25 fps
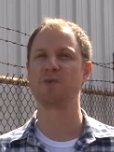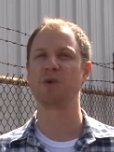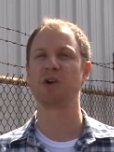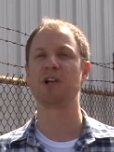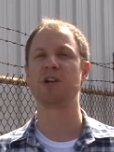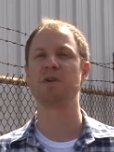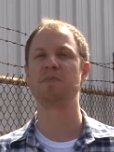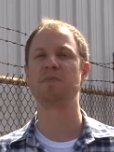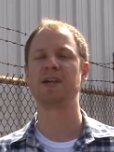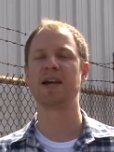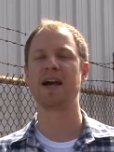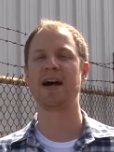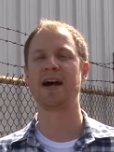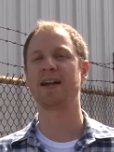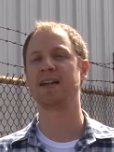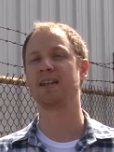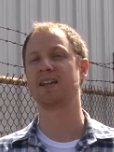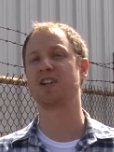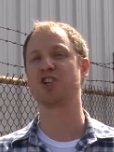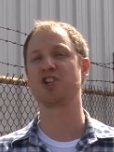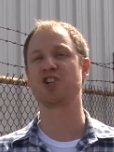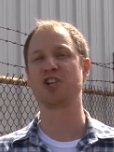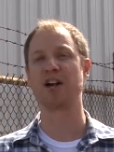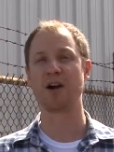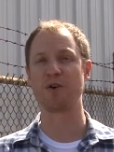we're gonna be adding
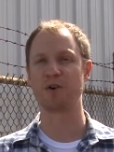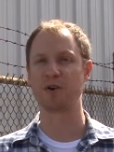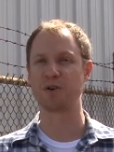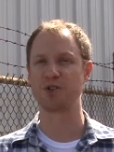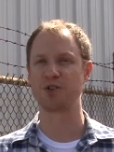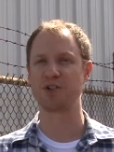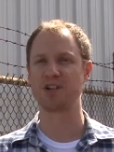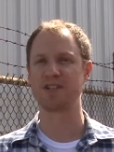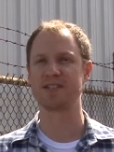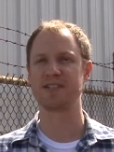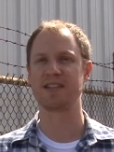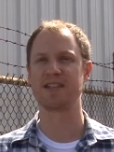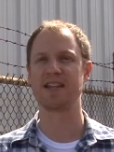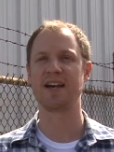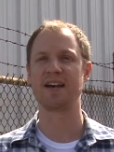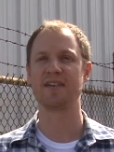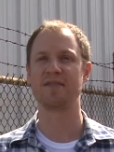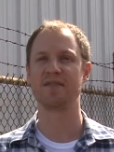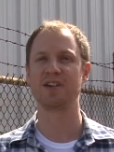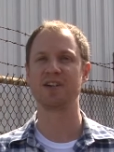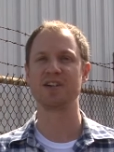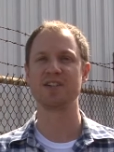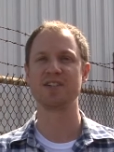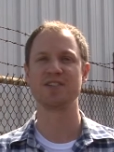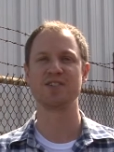a shower truck to that
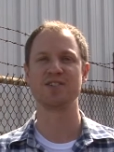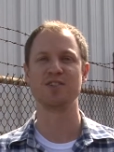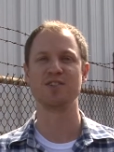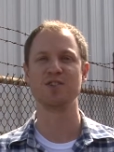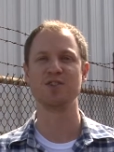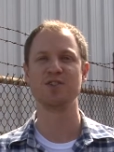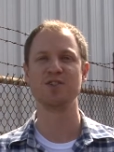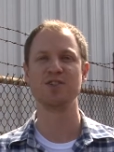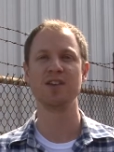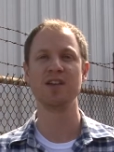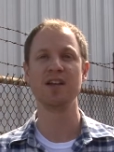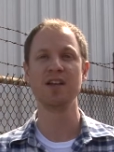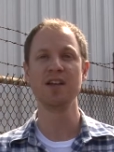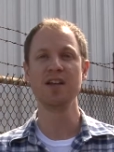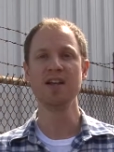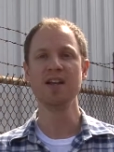very soon.